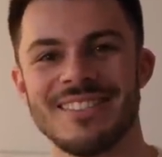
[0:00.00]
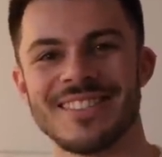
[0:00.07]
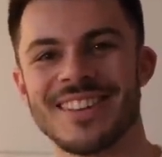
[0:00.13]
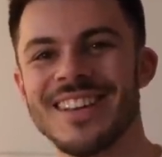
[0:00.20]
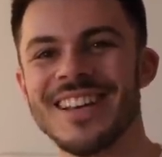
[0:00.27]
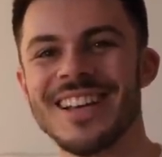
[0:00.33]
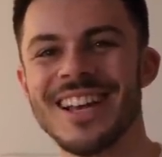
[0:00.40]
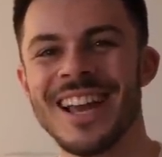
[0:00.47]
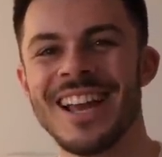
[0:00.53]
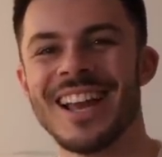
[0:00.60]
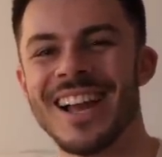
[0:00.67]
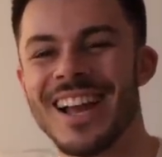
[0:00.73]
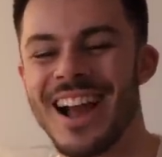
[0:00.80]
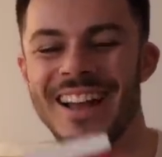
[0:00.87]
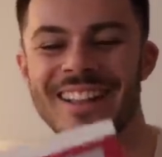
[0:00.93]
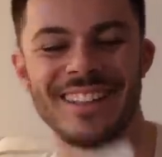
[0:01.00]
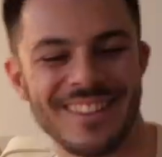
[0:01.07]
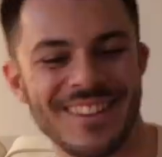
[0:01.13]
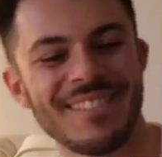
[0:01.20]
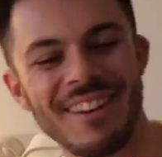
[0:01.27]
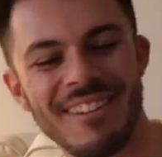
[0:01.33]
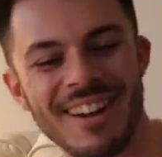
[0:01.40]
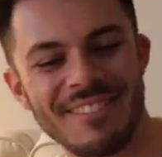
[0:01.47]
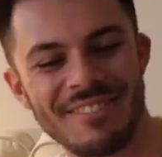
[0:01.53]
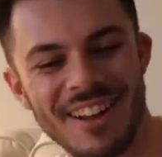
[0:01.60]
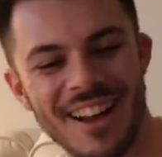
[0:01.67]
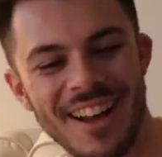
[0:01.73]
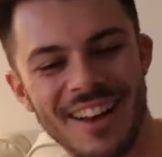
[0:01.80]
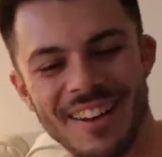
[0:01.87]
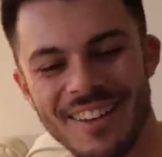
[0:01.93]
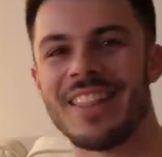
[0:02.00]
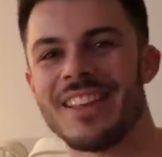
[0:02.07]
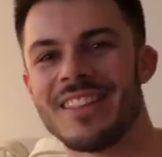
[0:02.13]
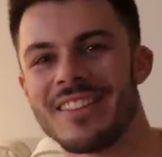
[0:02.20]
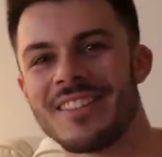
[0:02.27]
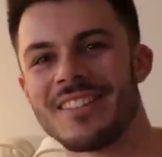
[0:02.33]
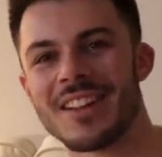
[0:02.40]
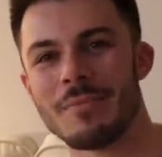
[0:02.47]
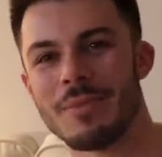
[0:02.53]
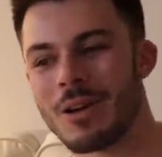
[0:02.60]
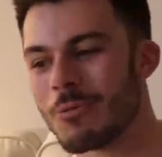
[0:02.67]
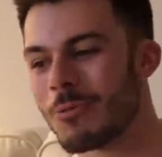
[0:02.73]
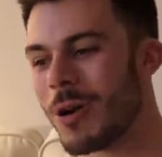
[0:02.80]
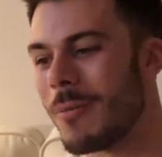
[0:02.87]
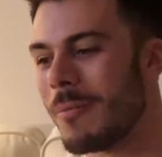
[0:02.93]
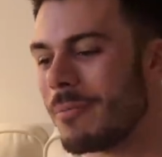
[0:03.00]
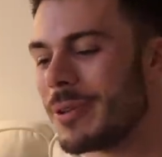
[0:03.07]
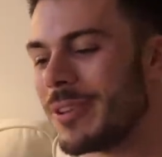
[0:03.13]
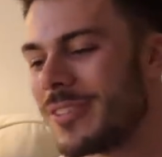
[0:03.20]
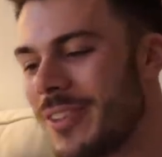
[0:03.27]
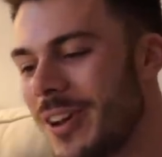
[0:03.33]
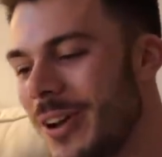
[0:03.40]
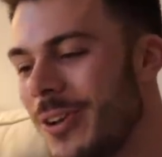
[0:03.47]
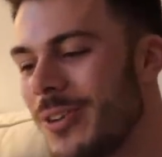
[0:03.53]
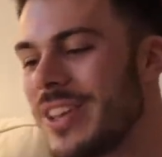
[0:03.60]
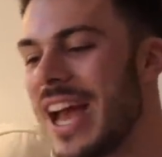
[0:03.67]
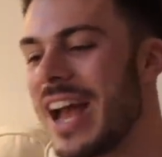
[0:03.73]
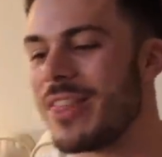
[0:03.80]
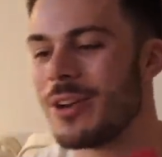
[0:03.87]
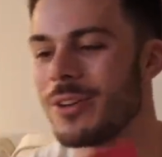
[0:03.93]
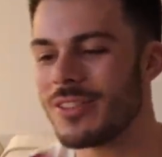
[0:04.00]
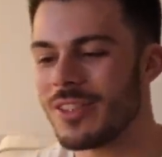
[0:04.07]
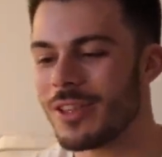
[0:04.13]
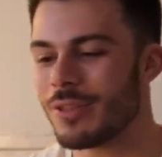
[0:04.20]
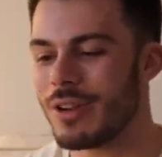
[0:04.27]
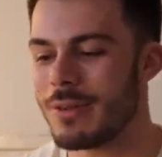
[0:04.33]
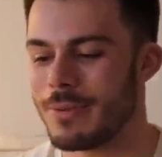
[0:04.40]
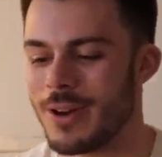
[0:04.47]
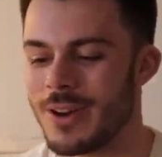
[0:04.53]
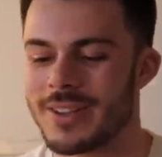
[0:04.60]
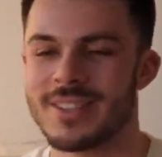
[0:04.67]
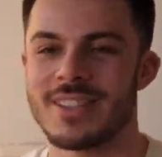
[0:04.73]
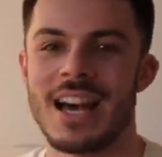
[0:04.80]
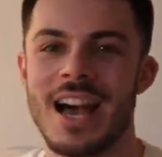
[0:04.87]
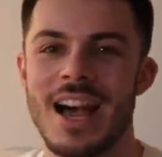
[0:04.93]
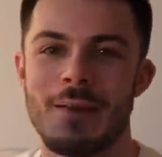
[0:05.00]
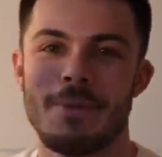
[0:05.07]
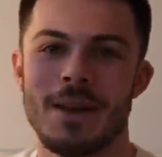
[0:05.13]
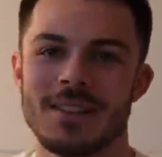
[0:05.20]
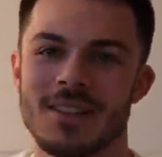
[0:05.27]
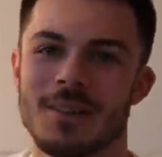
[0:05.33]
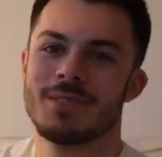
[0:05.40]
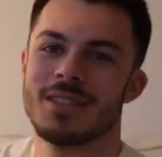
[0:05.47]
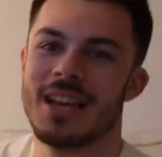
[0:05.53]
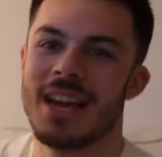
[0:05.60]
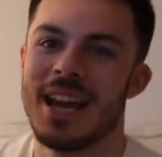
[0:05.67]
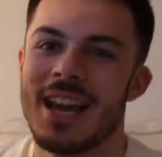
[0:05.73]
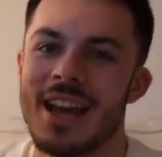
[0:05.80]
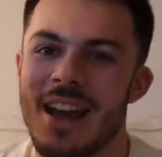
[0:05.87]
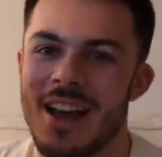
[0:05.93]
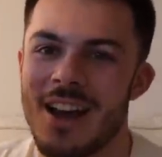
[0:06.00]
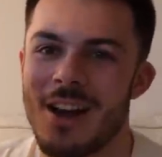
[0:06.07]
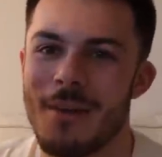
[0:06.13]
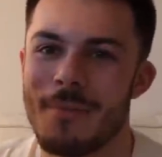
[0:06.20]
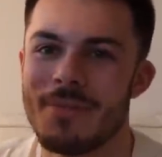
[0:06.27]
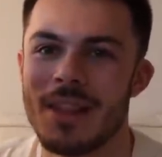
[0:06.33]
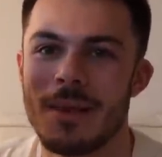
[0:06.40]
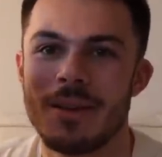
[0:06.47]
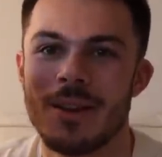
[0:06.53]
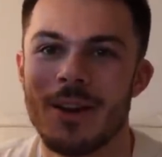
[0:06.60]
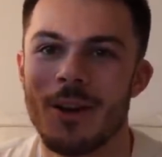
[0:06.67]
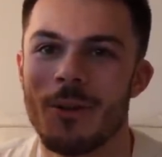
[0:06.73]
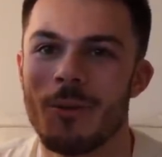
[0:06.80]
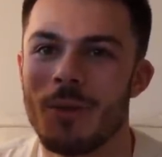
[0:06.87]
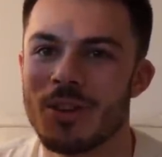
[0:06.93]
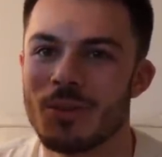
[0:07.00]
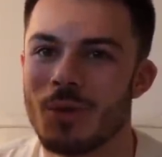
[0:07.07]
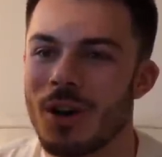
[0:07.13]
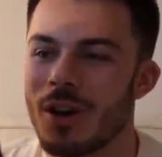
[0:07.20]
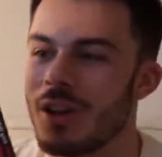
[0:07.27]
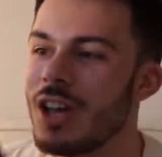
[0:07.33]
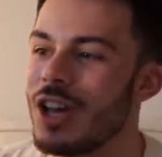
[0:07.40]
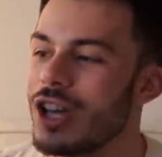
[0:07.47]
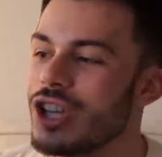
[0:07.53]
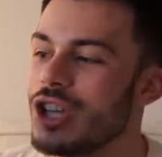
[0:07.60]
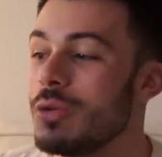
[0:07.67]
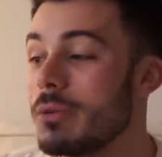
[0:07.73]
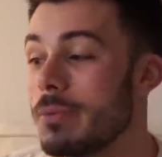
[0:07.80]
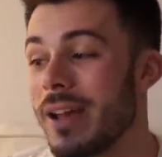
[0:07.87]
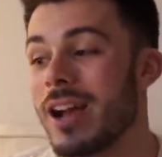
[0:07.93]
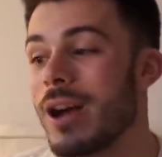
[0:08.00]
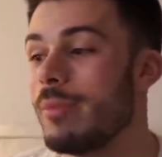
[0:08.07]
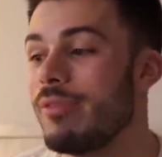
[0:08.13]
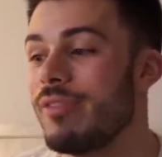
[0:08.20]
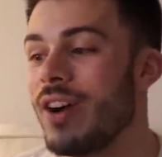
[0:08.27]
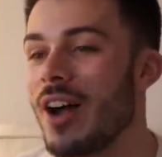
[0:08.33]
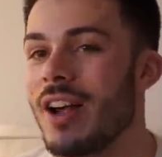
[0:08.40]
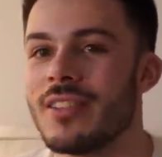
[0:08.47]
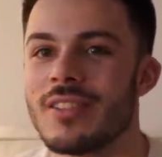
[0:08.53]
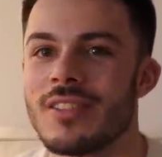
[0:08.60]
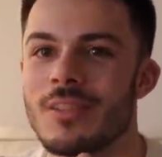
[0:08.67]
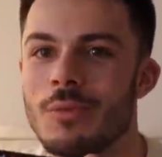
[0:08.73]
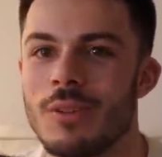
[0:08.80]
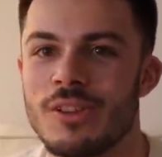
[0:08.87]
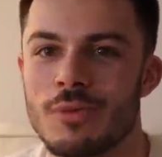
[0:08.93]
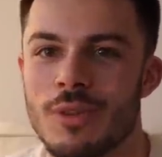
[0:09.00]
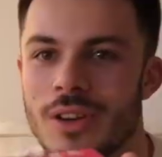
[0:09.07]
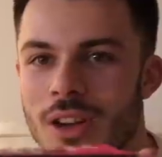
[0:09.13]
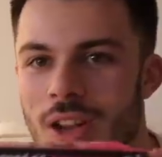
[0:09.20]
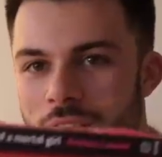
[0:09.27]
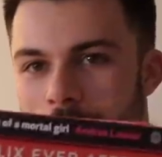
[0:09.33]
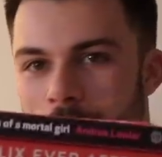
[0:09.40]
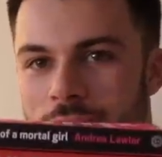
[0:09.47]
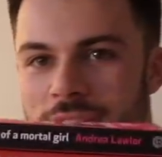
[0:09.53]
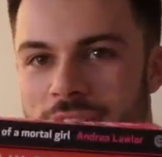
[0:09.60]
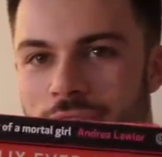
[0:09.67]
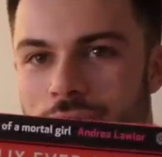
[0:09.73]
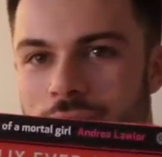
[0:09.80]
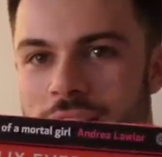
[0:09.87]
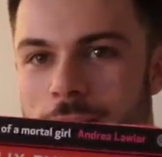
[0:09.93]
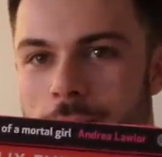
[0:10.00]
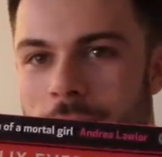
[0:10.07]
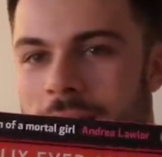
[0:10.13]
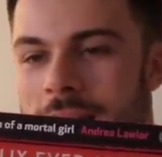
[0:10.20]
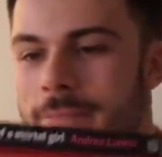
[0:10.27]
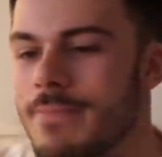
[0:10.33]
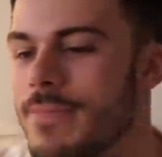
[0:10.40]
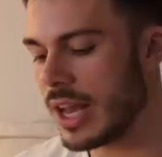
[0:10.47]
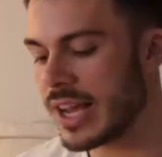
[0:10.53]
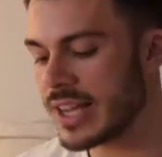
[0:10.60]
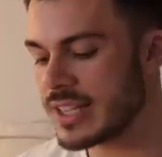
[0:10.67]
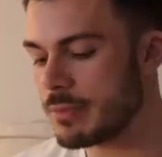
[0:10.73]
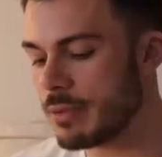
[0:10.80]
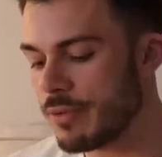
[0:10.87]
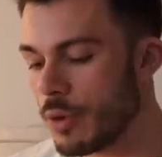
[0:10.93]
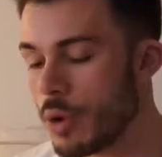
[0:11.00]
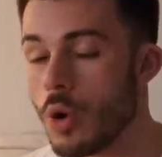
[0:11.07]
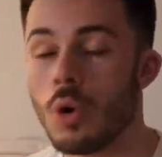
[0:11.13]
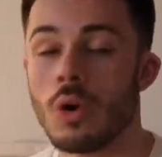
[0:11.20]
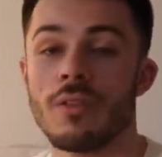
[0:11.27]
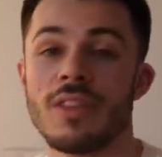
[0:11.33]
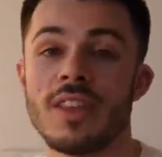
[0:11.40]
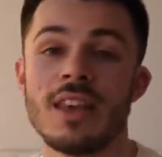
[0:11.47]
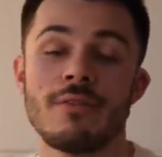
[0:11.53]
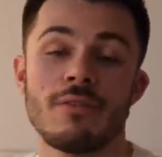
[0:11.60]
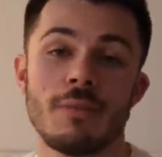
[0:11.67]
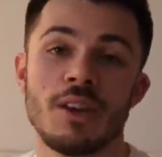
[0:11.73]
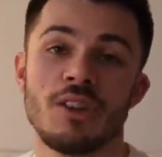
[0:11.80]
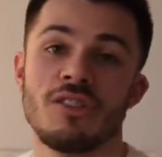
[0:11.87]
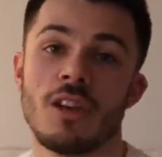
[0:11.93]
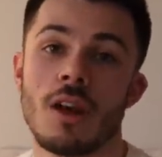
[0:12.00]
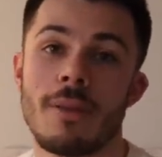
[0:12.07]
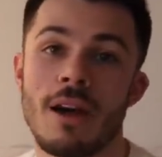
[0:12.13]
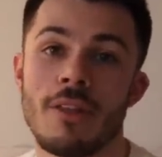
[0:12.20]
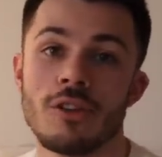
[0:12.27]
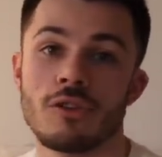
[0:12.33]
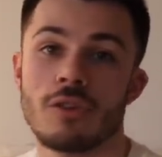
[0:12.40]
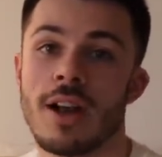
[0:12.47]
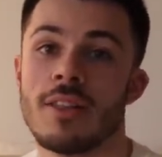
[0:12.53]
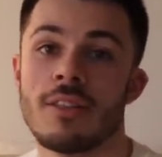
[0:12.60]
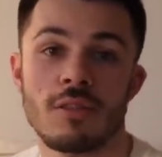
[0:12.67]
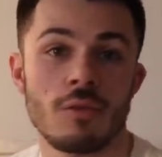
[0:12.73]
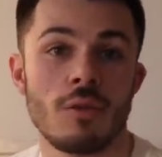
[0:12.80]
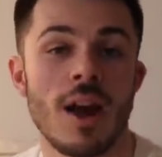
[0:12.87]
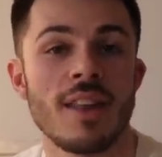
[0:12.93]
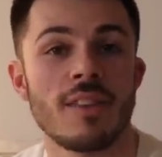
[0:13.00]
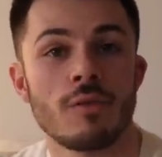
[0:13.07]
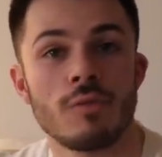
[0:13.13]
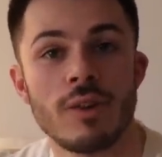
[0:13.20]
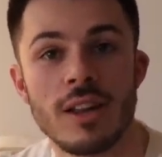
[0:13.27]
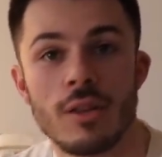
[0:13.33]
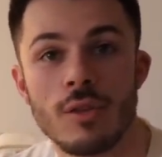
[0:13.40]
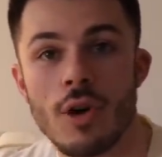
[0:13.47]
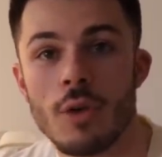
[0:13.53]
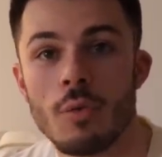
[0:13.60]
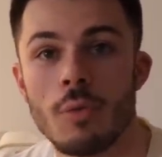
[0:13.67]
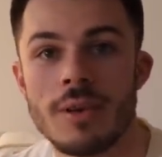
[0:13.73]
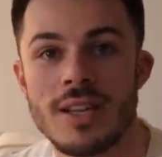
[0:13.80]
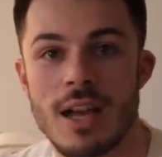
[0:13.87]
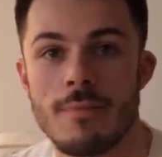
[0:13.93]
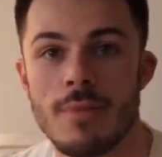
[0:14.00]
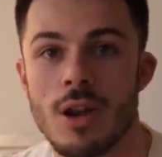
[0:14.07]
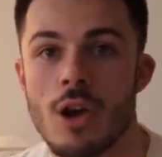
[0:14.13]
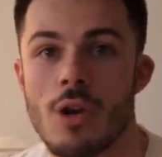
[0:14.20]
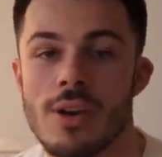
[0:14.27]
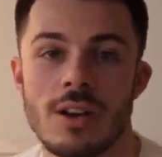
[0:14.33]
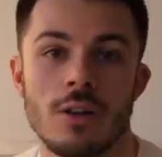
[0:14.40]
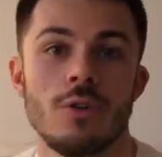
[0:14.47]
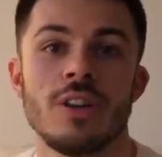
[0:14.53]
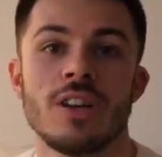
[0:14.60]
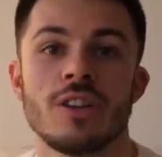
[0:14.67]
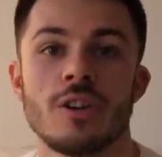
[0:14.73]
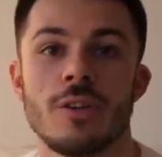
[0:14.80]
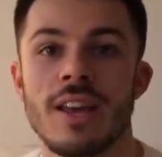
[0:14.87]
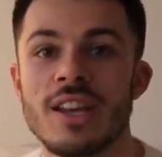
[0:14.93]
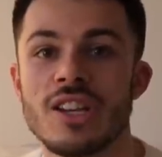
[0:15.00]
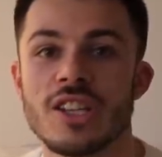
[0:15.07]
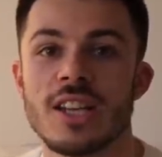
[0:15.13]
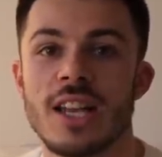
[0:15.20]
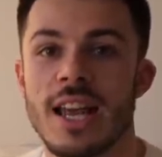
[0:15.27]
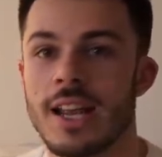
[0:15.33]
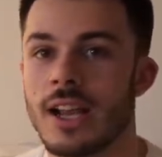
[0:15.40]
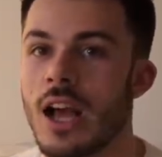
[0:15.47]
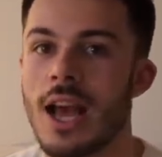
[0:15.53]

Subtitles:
I think it's gonna be really fun. I think this is gonna be a romp. So yeah, those are the three books that I picked today. Let me know which one you would pick up first. Which one are you most intrigued by? Like I said before, all of the information about the Trans Rights Readathon will be down below, including a donation link.